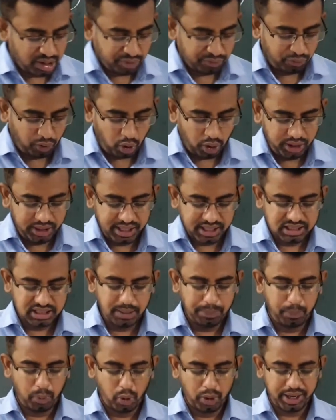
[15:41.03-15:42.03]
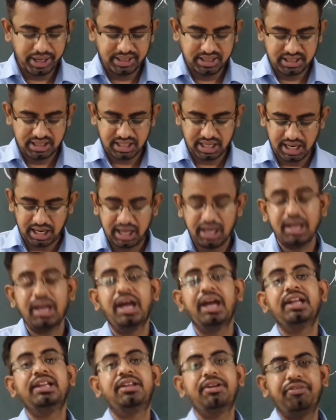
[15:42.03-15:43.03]
What does the poet
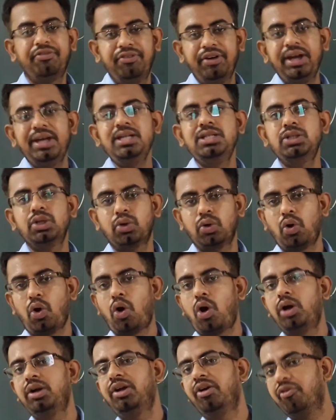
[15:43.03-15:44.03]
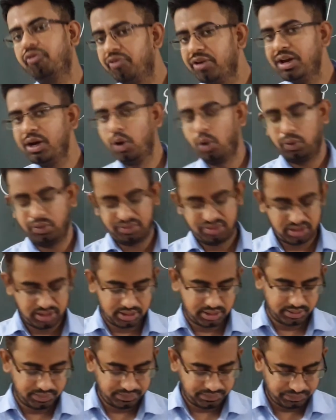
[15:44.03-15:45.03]
say the wind god winnows?
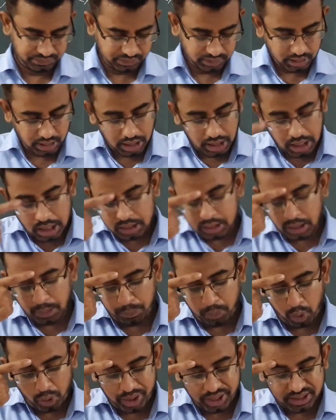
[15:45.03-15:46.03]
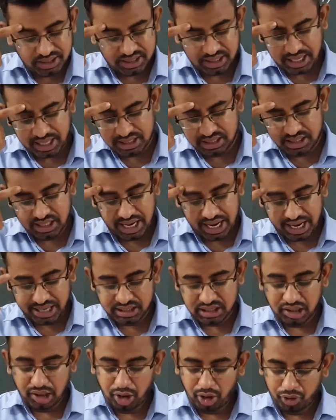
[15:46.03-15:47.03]
The poet says
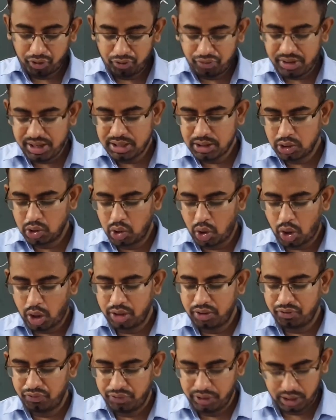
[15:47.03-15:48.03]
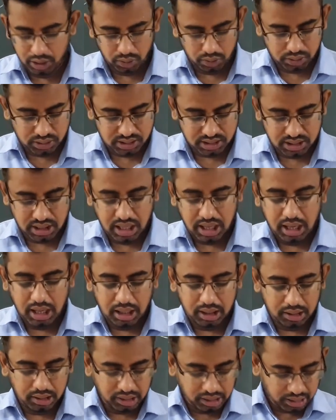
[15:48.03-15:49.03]
that wind god winnows
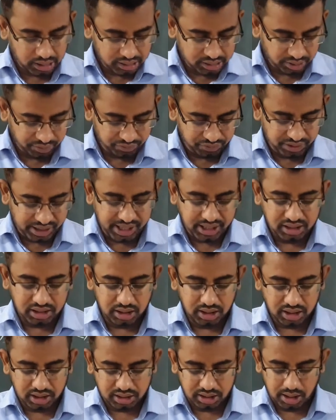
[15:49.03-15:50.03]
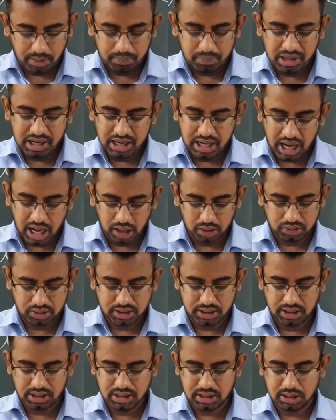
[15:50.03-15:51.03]
the weak crumbling
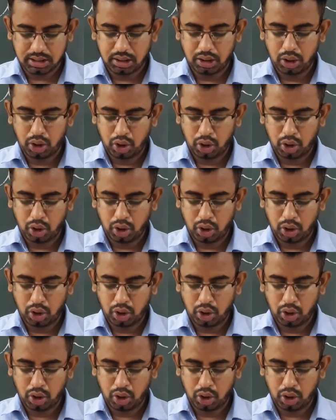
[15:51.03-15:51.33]
houses,